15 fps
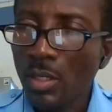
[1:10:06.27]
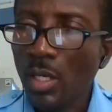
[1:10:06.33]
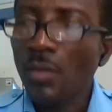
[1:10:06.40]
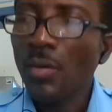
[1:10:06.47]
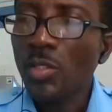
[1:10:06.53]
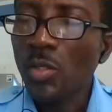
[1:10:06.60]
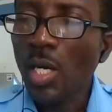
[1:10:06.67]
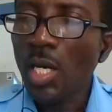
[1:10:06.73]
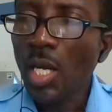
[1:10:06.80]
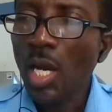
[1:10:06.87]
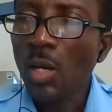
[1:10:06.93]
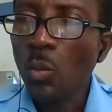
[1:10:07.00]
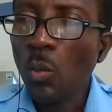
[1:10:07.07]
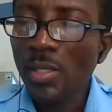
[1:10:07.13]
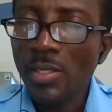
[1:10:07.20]
All right, so
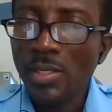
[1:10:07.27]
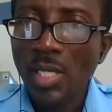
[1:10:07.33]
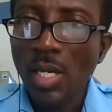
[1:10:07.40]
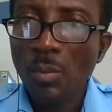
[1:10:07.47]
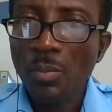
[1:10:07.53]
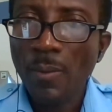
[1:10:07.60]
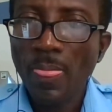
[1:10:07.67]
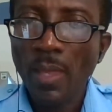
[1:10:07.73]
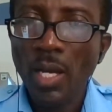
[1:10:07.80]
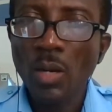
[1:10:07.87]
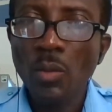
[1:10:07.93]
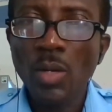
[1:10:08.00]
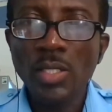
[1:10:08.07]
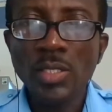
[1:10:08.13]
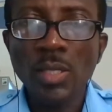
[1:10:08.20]
I'll WhatsApp
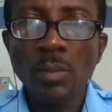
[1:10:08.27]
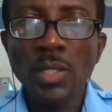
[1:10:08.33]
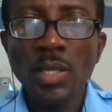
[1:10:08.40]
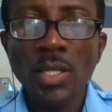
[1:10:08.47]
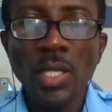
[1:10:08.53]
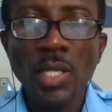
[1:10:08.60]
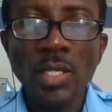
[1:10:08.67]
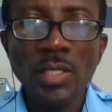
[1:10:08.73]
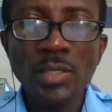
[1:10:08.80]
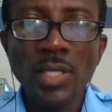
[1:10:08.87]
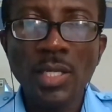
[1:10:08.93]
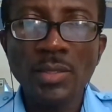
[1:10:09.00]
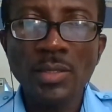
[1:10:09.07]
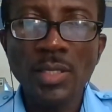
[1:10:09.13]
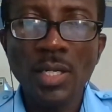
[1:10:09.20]
the things
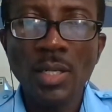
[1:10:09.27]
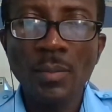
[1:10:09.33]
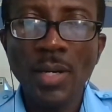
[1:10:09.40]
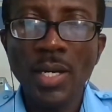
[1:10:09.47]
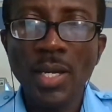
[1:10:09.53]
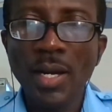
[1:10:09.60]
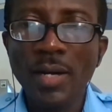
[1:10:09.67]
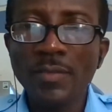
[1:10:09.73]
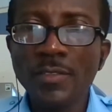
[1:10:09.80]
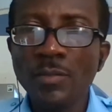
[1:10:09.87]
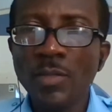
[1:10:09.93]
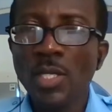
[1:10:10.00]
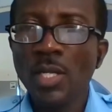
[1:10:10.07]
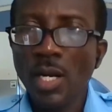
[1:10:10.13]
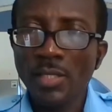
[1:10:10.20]
that I have.
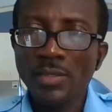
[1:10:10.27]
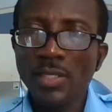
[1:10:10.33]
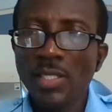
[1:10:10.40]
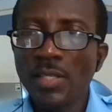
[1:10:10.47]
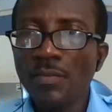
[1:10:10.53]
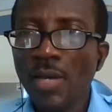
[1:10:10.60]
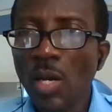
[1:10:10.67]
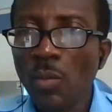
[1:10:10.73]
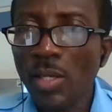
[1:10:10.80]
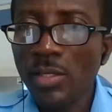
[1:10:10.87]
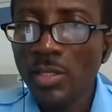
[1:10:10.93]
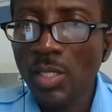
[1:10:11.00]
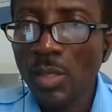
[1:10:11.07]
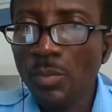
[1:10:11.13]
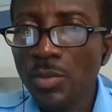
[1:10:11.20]
I'll send it via
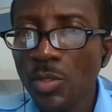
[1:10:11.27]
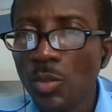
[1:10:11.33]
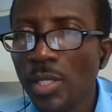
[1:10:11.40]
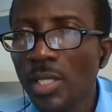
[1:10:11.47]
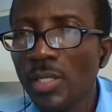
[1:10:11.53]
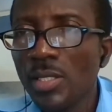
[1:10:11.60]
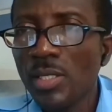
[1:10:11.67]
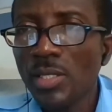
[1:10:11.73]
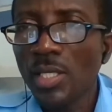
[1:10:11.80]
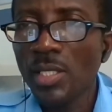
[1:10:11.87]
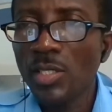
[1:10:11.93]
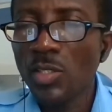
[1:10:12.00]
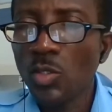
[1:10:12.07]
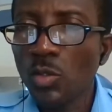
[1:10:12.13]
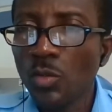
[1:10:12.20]
WhatsApp so you can
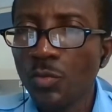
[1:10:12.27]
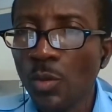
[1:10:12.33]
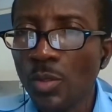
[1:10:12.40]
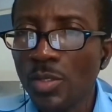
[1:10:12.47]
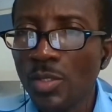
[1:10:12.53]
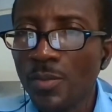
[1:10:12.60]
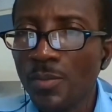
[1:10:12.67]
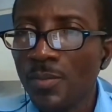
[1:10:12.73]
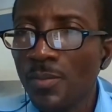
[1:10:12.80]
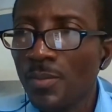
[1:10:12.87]
send it to the folks.